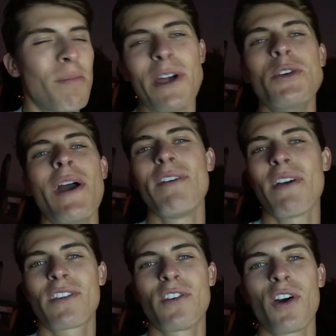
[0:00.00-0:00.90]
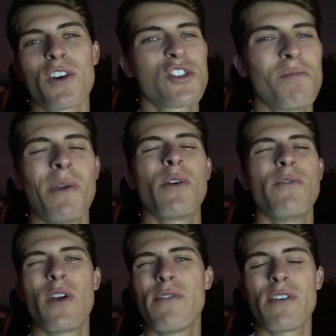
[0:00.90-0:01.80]
my new F X R should be here
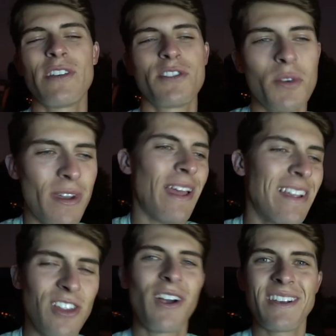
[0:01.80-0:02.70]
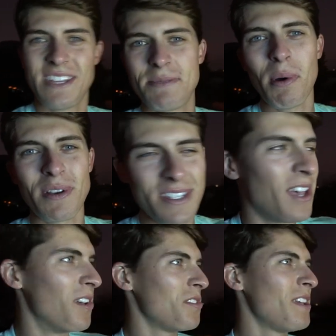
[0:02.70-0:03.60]
very, very soon, as long as this boat
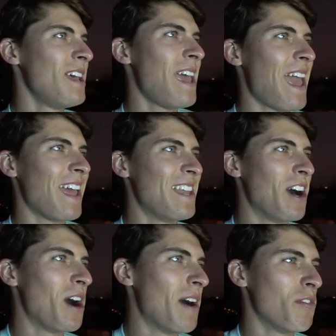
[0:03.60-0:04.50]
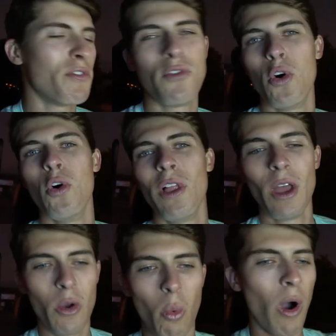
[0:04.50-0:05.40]
sells. And I'll have a full
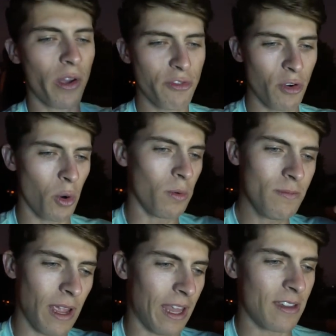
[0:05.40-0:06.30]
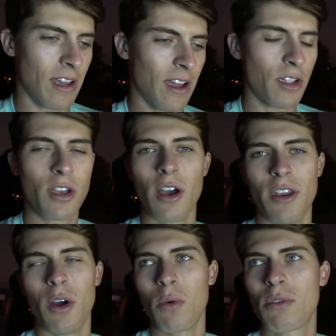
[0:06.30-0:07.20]
walkthrough and, uh,
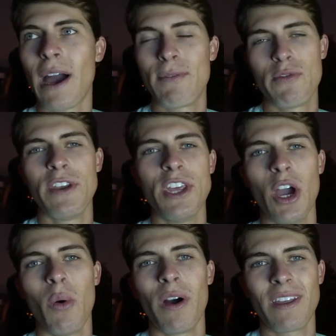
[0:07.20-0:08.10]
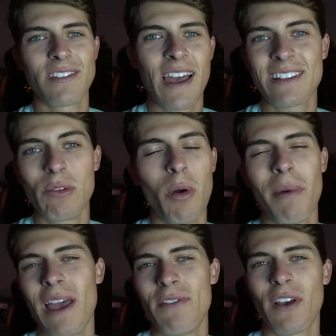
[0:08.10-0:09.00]
you know, cover video on exactly what
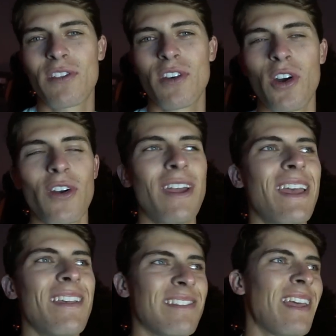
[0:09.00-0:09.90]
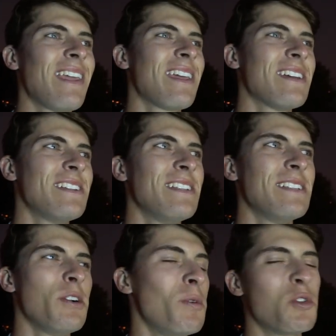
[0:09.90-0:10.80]
my F X R is like,
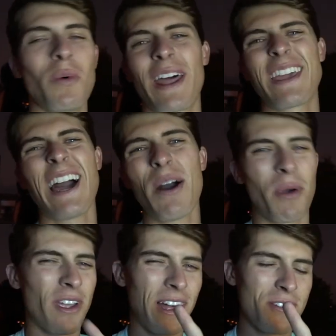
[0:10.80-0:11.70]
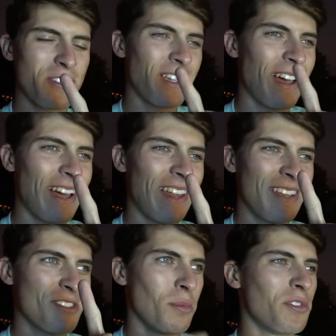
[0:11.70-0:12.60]
which one I got, what colors I got.
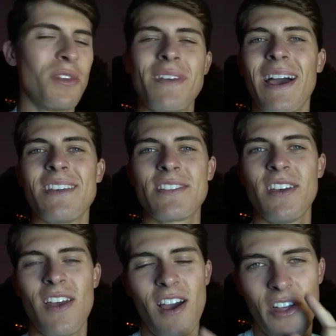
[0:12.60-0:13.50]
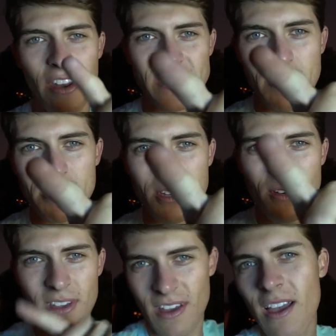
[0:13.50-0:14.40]
So we'll see you guys on the next episode
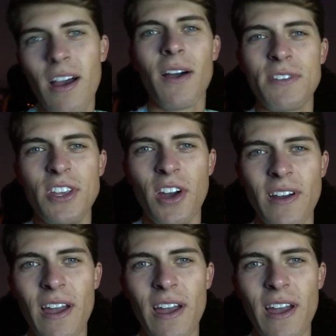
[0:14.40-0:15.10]
of T R